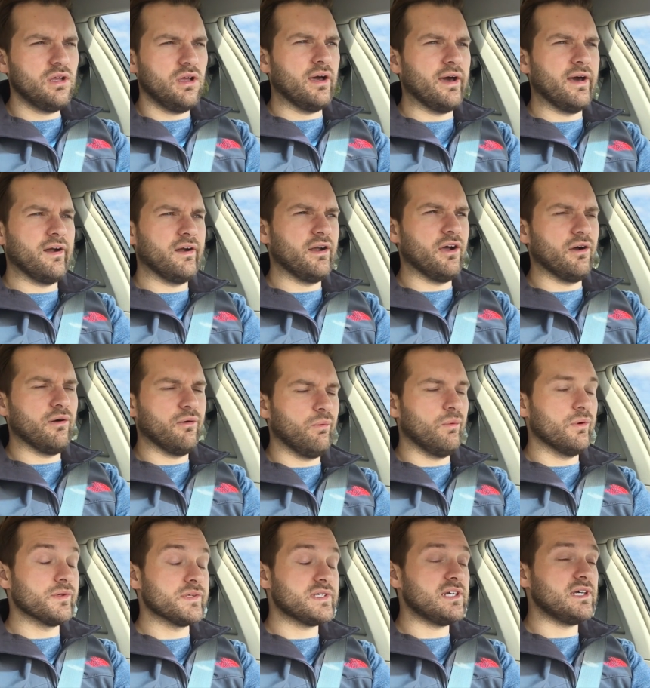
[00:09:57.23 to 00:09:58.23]
I don't know.
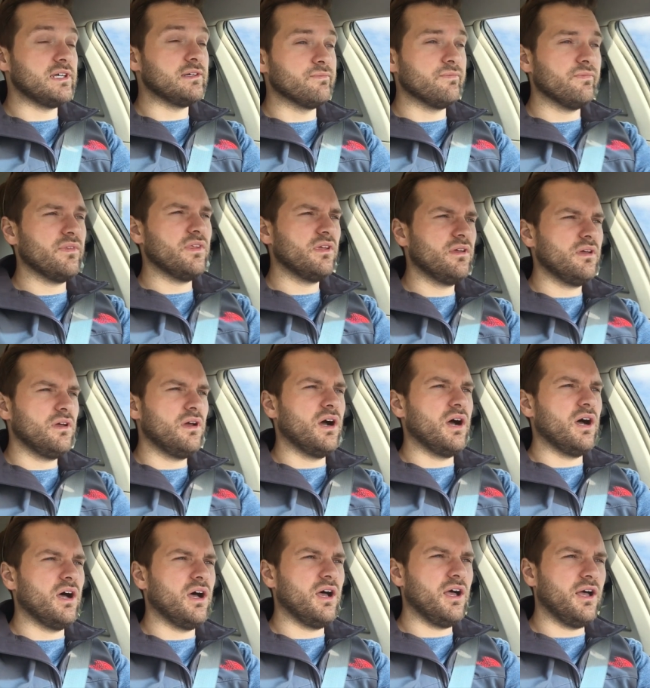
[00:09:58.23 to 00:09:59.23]
We'll see.
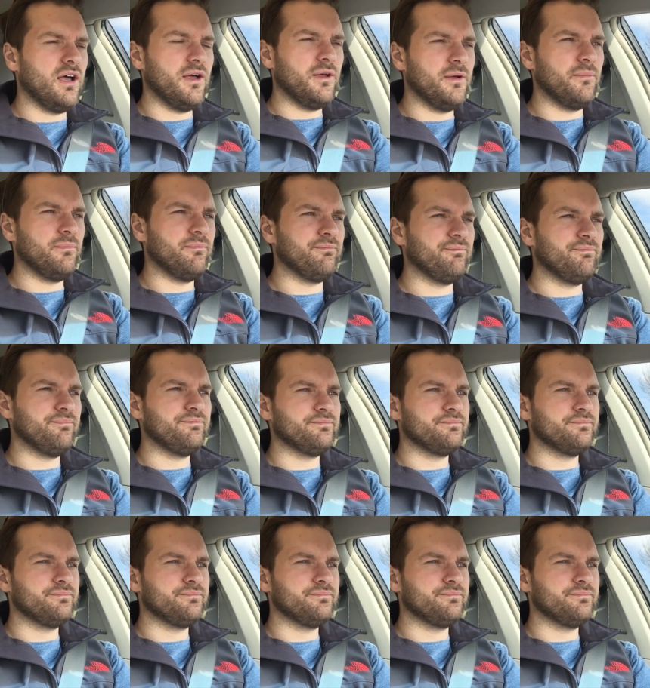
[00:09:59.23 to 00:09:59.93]
Um,